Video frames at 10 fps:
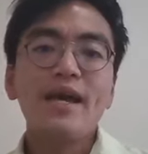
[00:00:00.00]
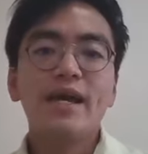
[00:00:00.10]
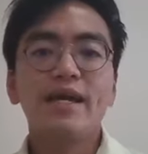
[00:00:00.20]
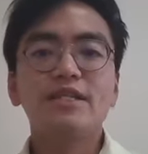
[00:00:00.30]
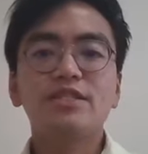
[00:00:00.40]

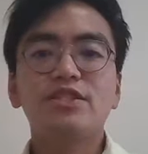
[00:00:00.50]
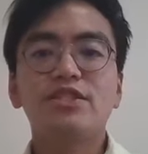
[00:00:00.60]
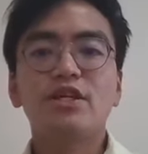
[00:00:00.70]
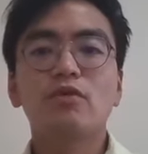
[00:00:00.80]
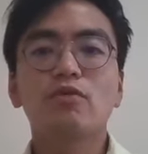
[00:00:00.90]
As the
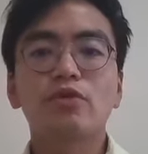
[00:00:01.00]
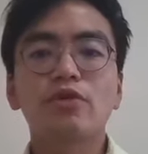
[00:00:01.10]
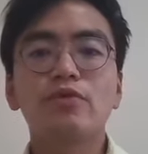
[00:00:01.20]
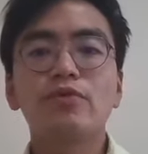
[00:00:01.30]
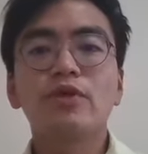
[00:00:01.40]
child
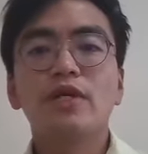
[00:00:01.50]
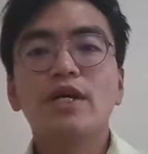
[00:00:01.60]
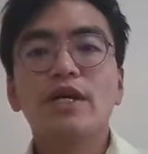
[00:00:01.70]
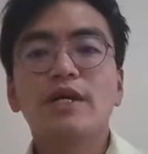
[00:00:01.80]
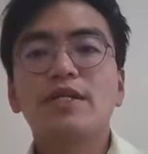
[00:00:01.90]
grows,
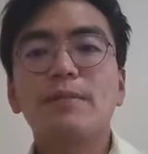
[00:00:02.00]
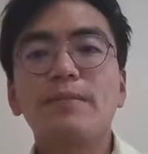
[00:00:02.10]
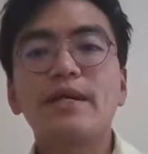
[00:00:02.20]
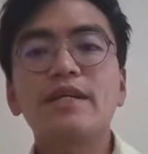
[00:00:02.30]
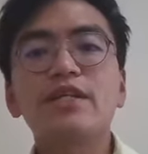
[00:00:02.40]
the
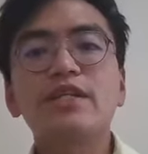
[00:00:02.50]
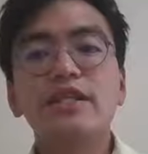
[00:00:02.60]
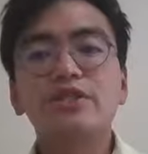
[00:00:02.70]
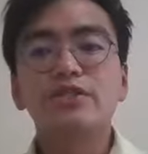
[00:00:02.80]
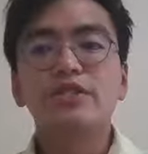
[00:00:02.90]
bladder
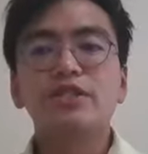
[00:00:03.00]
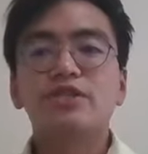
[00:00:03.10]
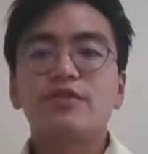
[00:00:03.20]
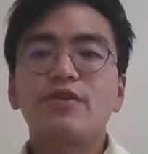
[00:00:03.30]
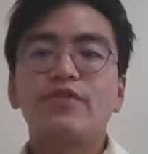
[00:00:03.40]
naturally
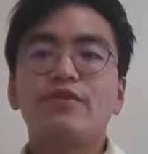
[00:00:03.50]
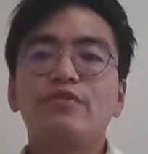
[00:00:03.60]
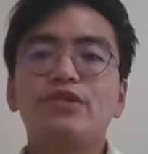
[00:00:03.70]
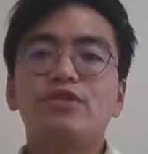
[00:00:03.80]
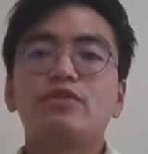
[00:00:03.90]
strengthens,
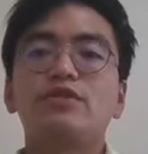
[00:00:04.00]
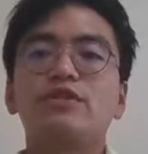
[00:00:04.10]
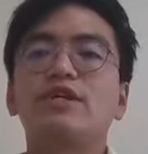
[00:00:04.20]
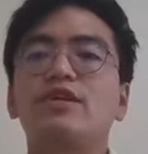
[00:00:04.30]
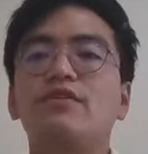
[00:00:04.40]

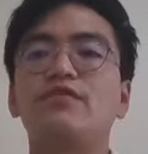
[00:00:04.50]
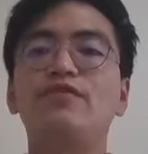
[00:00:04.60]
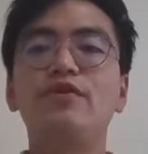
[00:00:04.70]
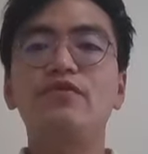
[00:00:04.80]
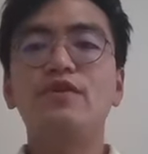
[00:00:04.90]
resulting in
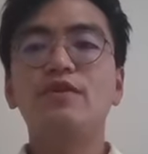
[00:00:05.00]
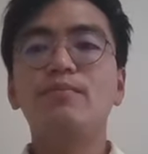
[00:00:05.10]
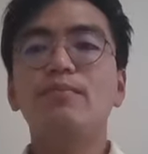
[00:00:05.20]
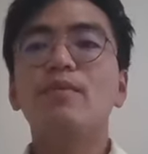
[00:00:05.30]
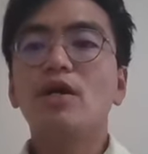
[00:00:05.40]
fewer
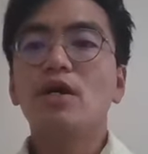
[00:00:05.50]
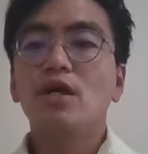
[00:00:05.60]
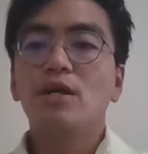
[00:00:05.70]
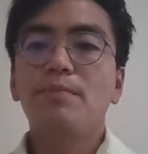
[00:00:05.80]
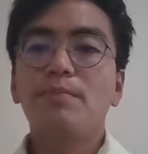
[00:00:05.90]

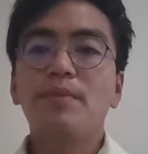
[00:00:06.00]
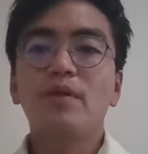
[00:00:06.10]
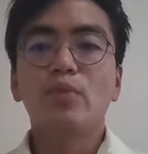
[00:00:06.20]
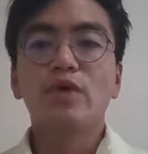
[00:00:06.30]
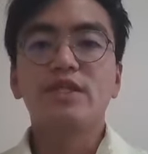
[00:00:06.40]

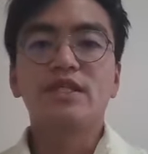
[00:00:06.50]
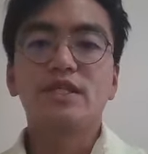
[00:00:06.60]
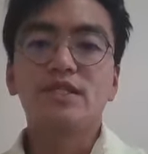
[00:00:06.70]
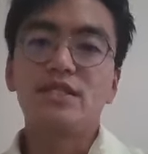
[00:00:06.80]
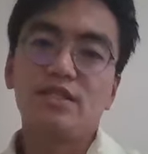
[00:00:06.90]
bedwetting
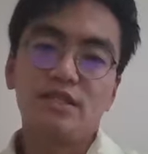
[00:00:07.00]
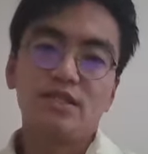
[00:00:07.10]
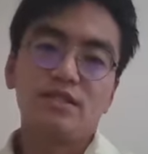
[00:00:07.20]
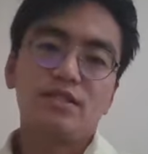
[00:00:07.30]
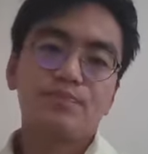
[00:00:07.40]

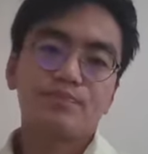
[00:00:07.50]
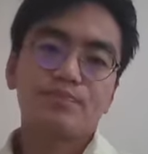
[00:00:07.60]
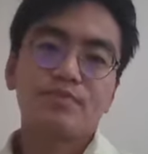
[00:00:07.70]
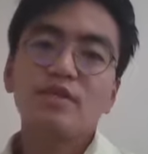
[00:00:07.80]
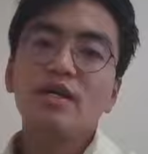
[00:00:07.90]
incidences.
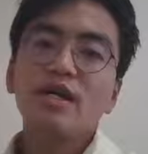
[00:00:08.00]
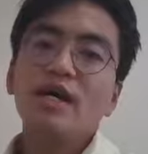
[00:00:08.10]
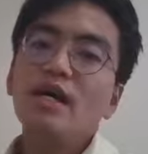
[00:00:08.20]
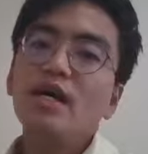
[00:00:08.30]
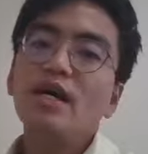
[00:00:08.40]

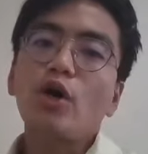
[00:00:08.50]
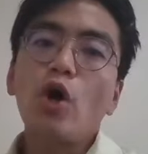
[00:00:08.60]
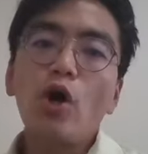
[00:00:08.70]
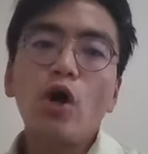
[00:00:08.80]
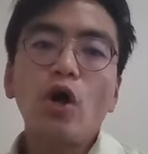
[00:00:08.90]
It
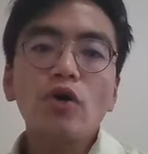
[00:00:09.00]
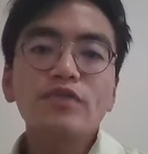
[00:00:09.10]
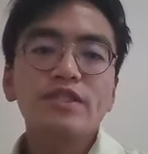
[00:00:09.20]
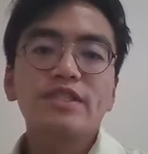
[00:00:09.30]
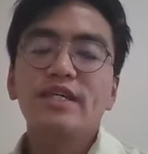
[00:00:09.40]

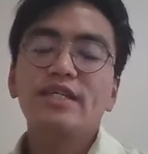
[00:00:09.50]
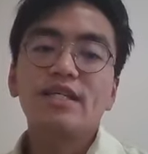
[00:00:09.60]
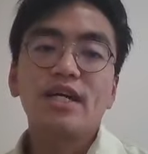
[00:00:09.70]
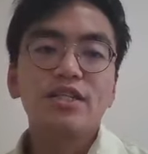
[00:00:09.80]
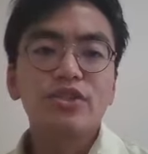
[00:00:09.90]
often takes
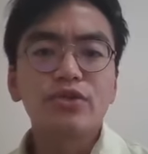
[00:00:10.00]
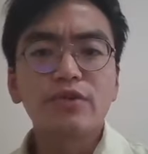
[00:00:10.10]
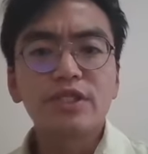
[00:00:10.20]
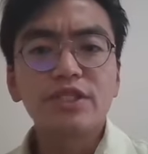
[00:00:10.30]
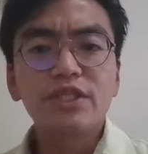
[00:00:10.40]
until
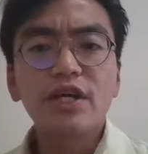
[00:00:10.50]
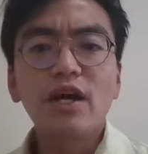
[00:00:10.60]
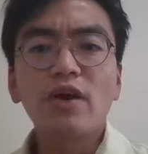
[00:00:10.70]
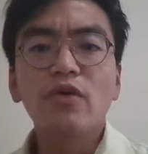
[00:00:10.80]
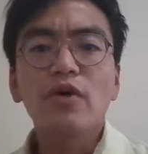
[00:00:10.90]
a
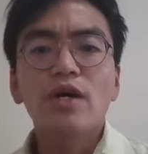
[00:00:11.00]
child